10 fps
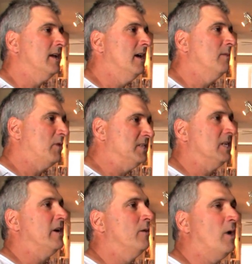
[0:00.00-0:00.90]
right. Uh,
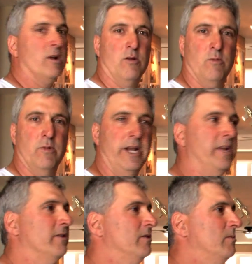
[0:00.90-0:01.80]
presently our model home right
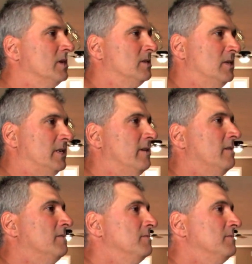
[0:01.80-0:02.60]
here in Russell, Ontario.